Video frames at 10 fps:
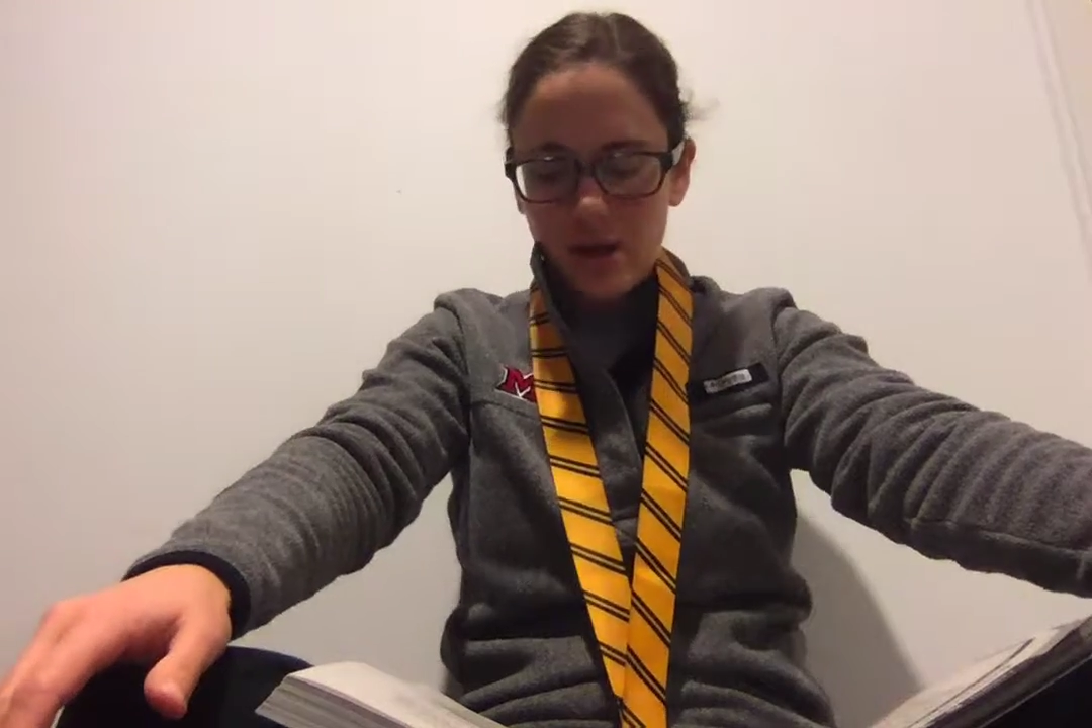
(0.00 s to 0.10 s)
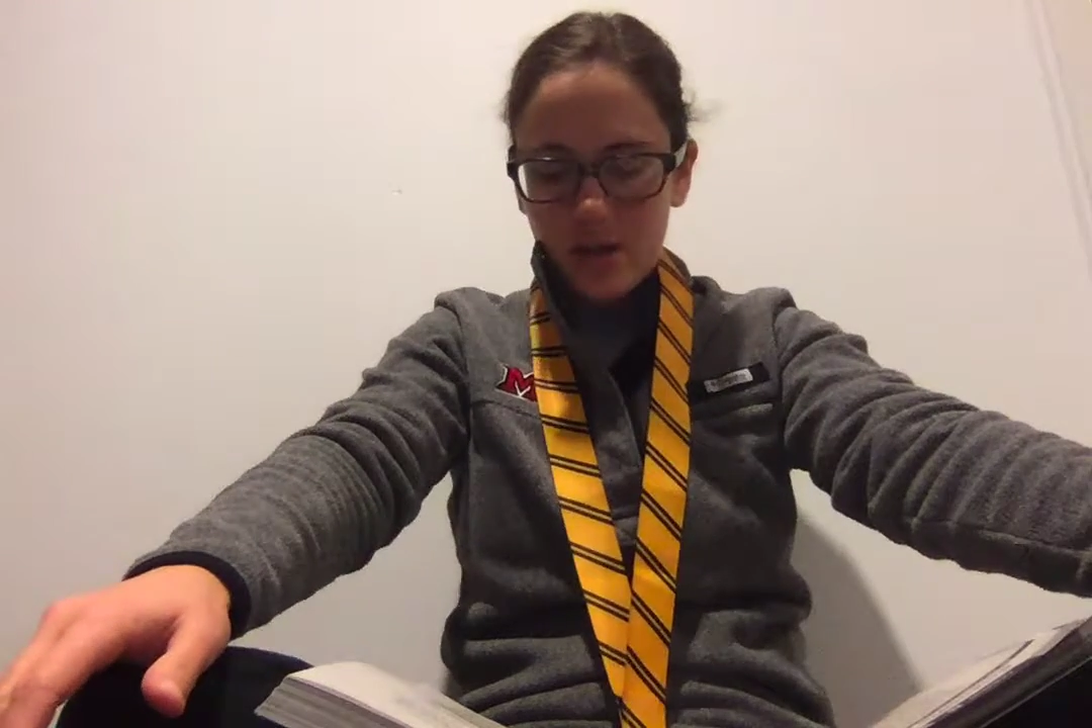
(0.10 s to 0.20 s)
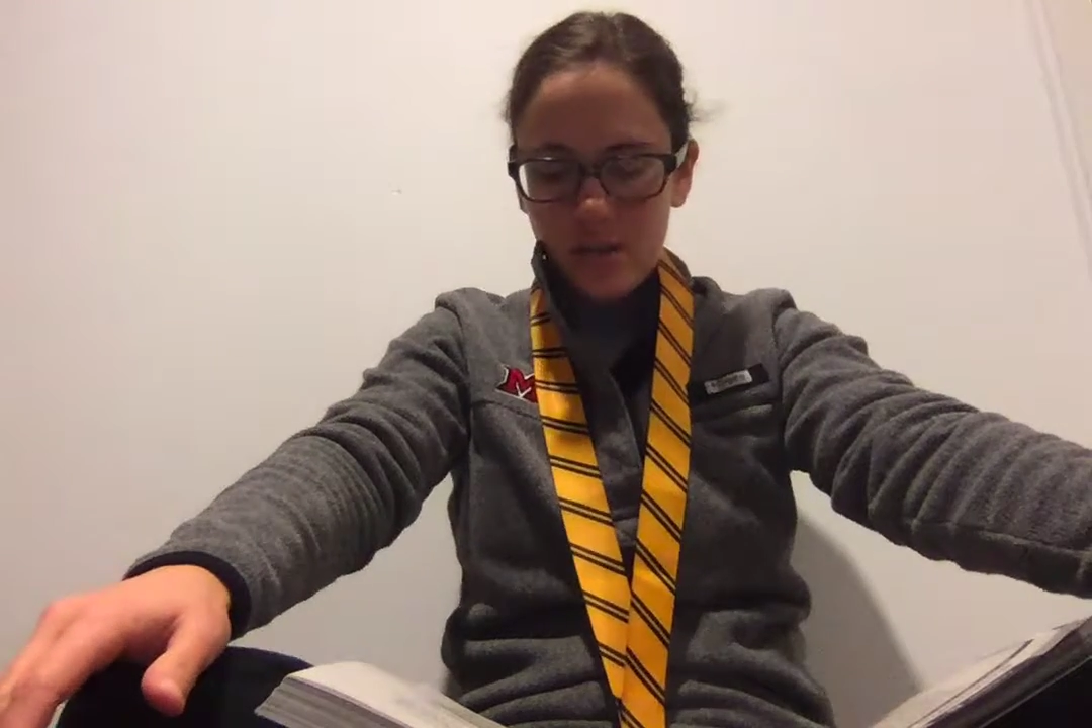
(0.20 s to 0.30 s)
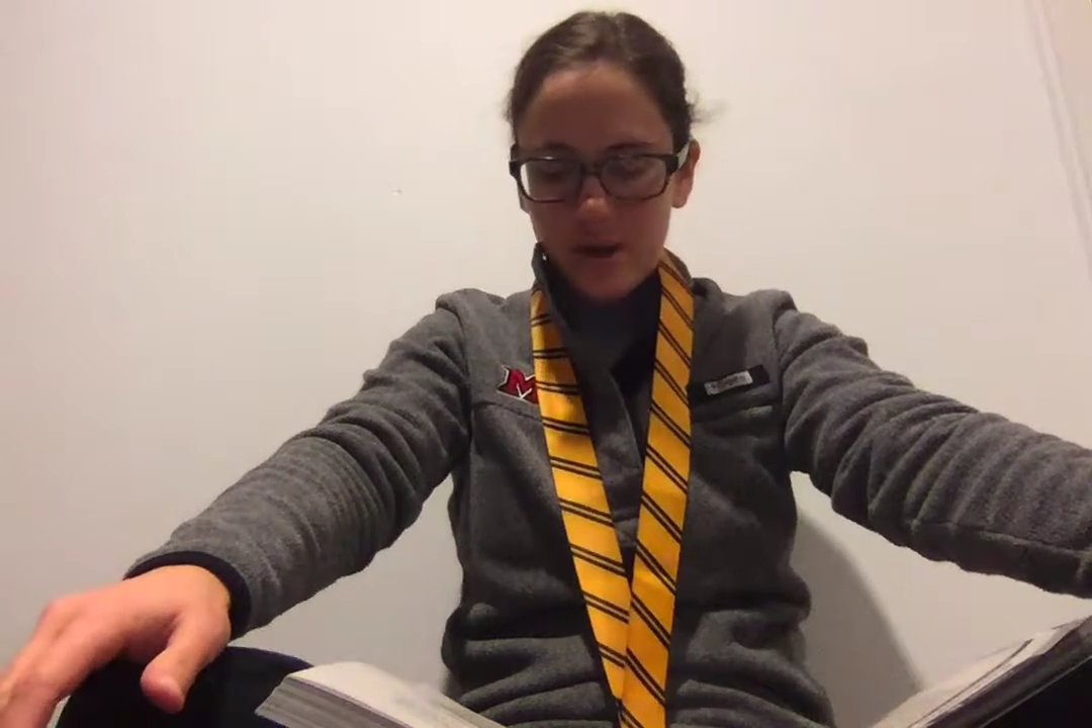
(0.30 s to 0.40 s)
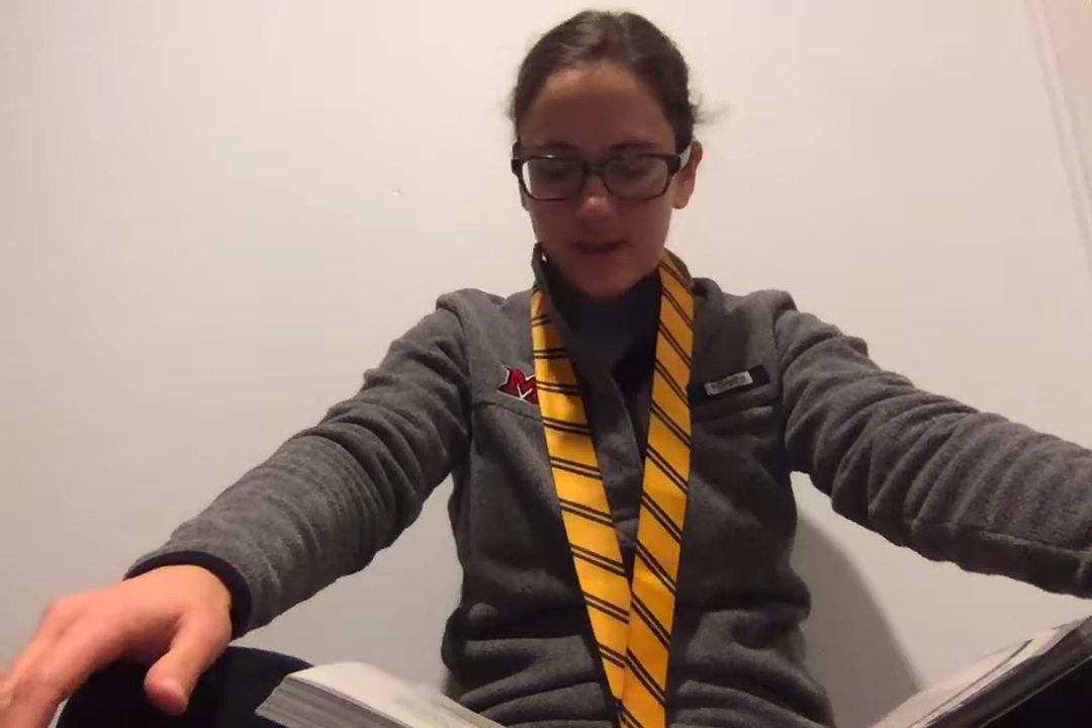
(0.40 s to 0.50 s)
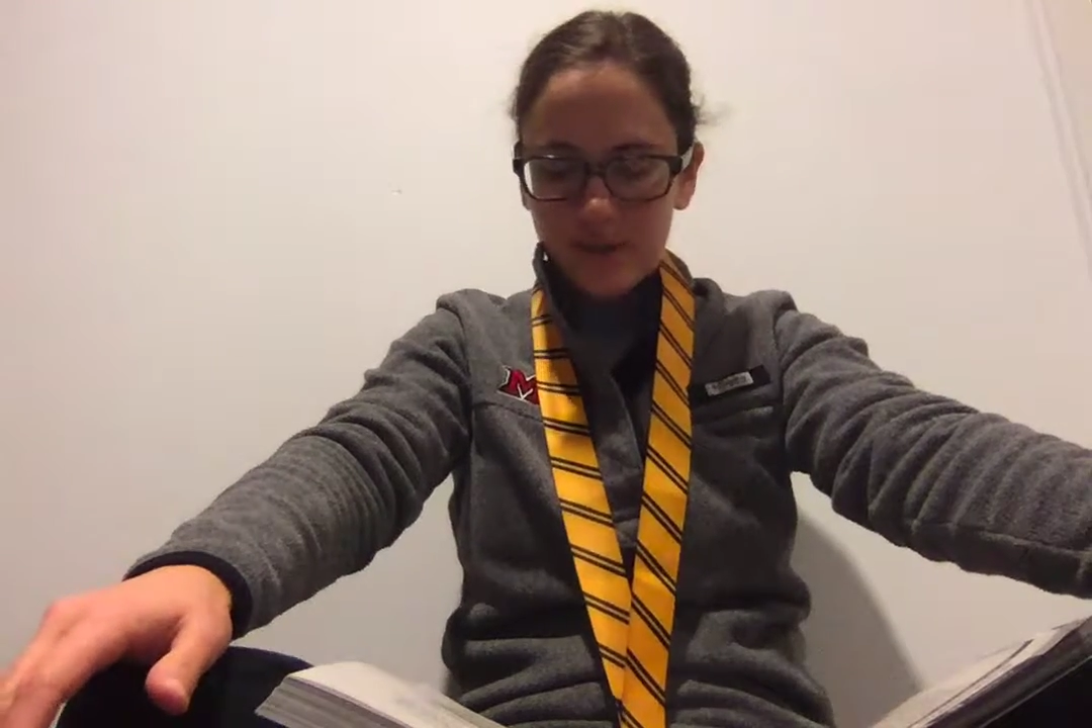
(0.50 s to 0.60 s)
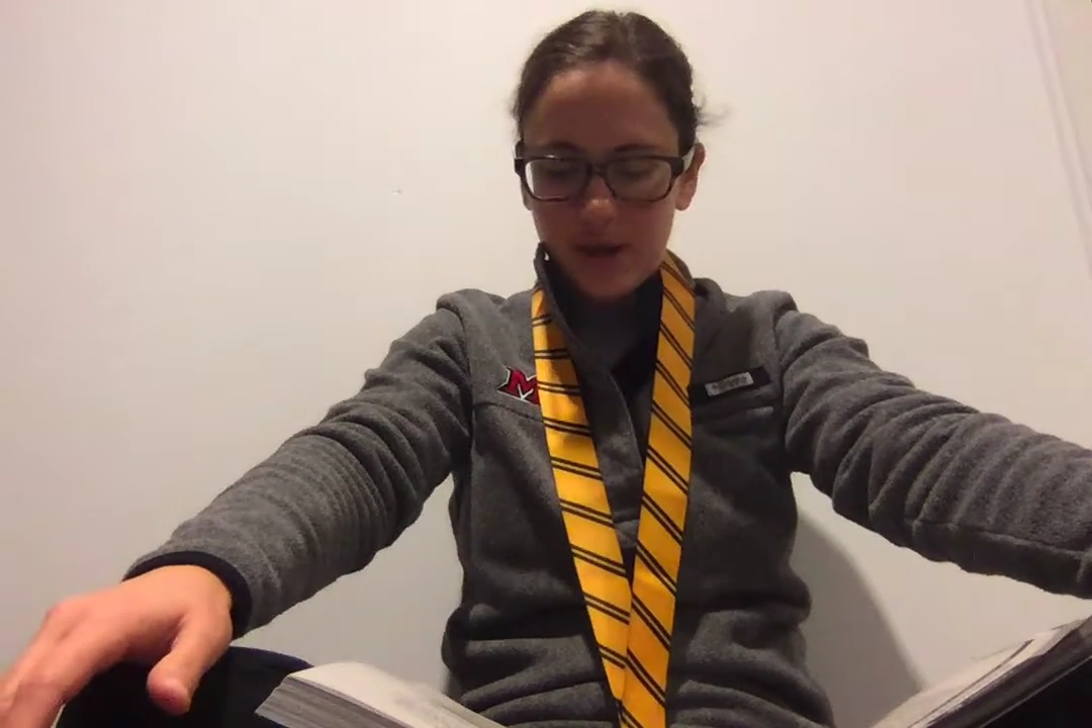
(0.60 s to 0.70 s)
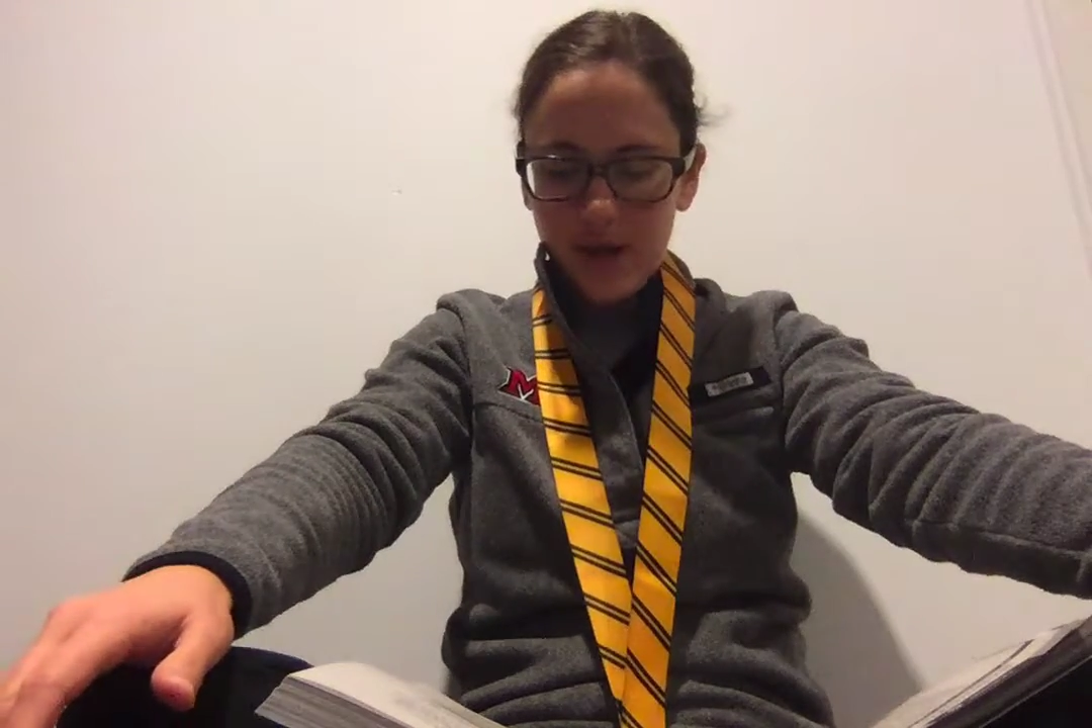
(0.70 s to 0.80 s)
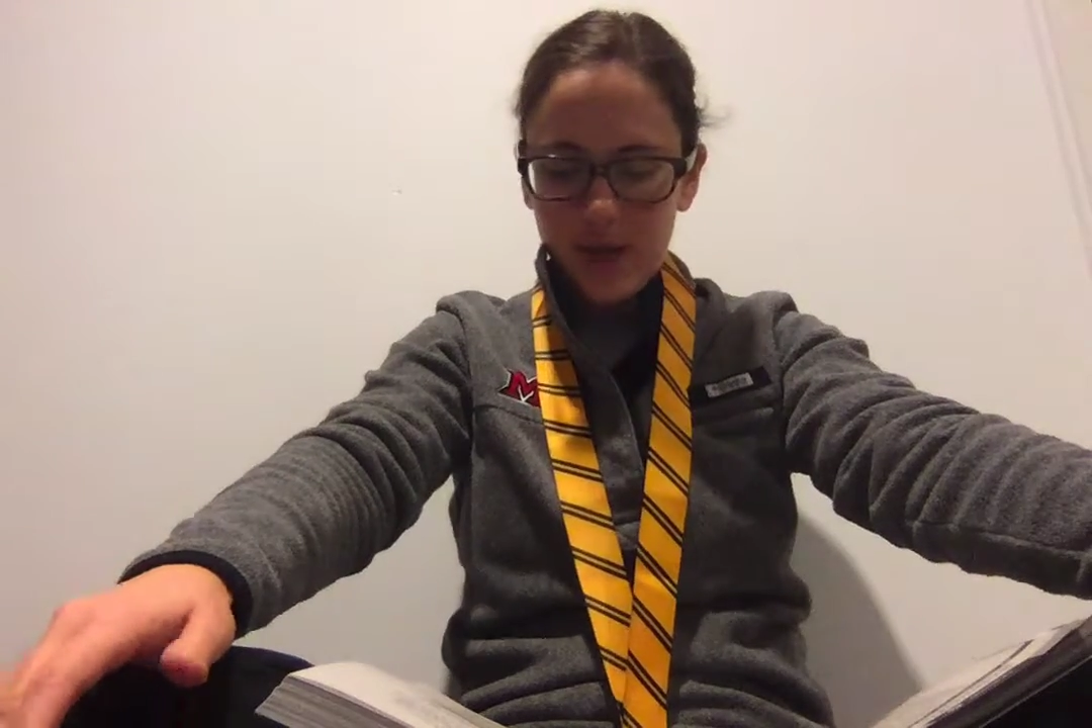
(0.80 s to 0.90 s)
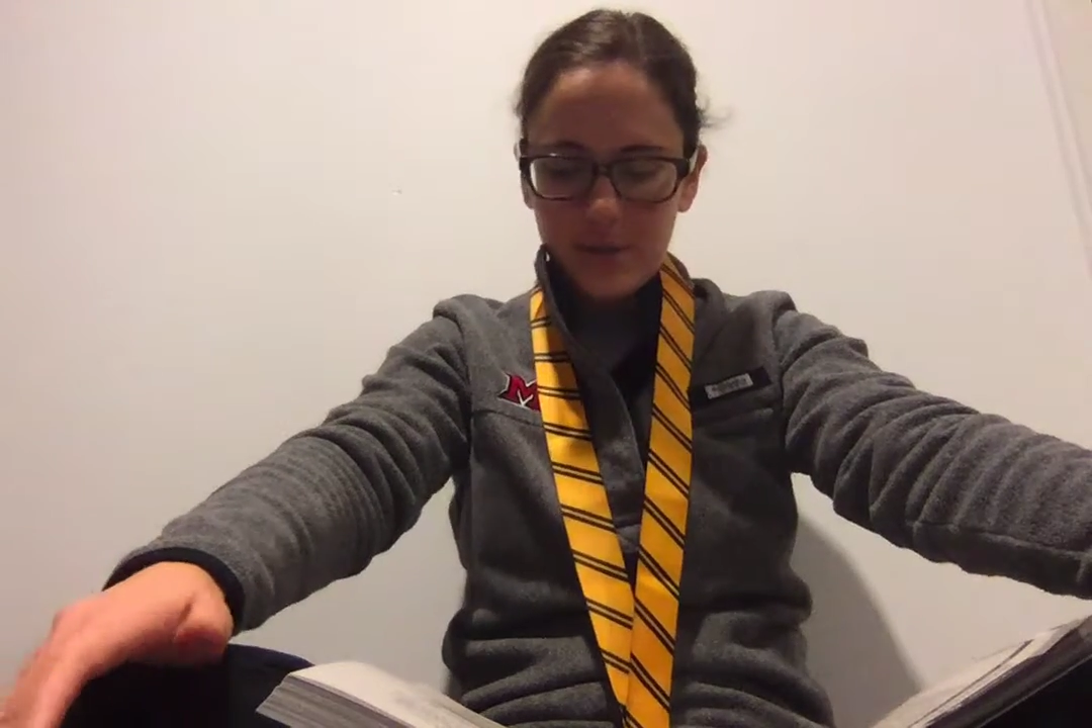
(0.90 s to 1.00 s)
what
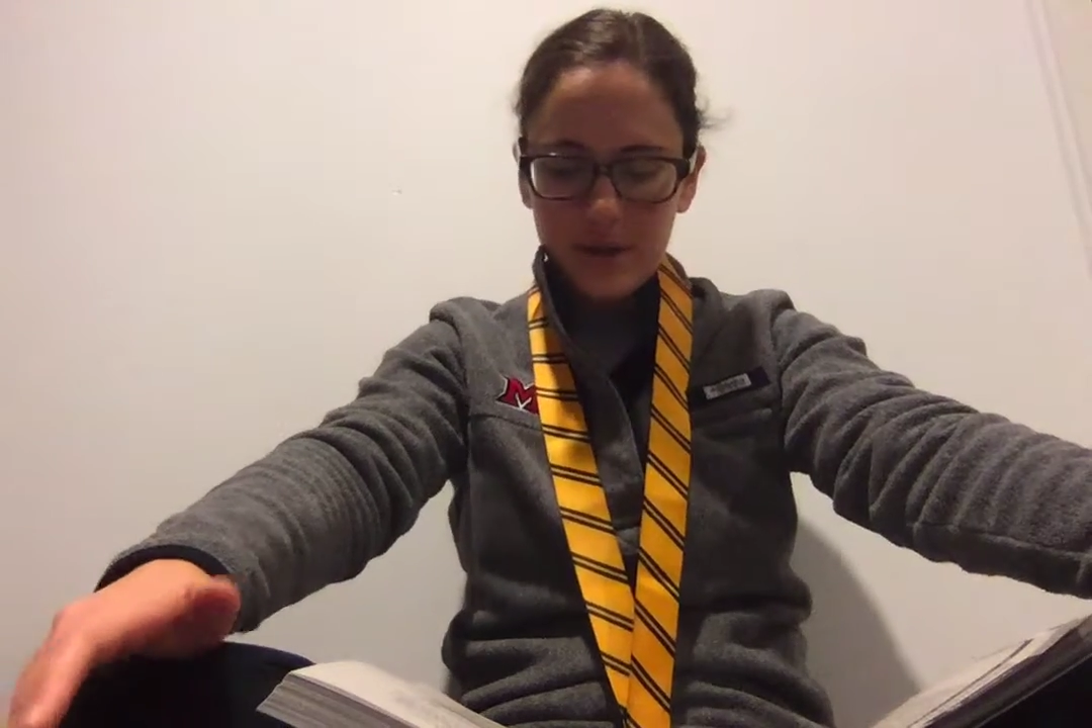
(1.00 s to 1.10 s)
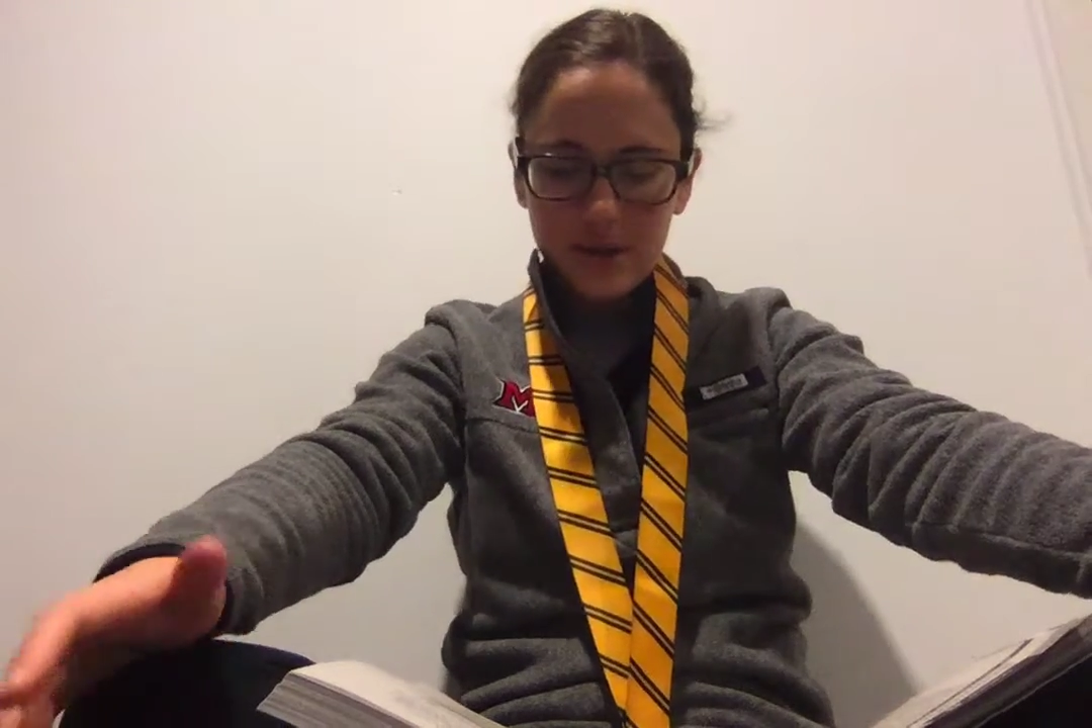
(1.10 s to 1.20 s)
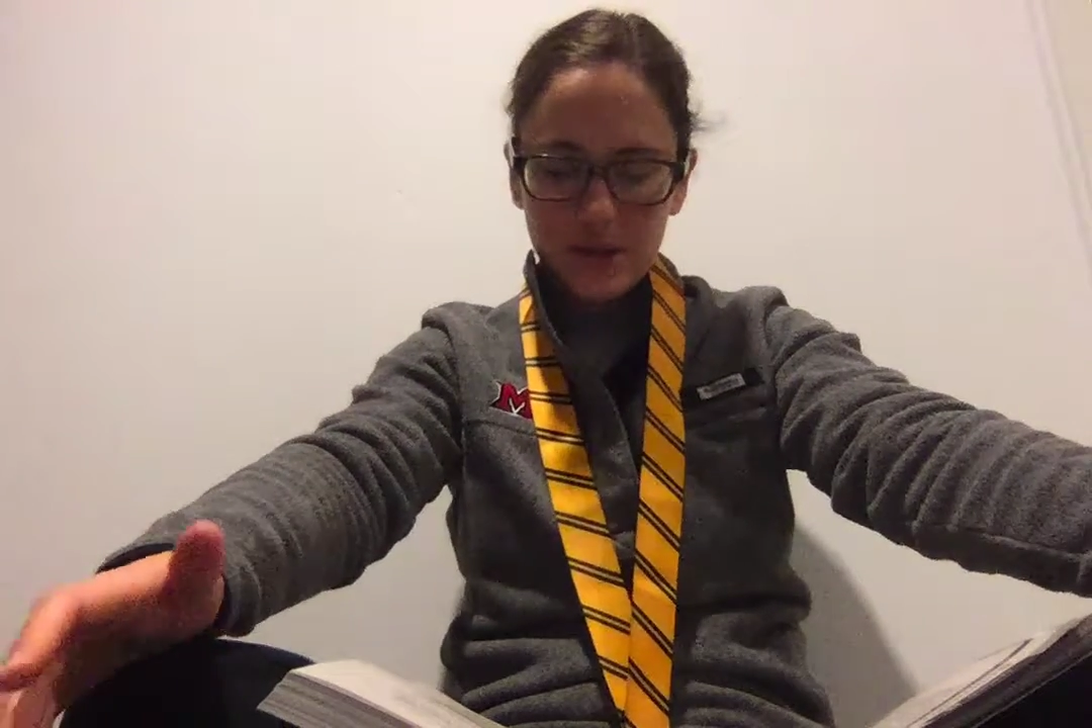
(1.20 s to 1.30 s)
something happens,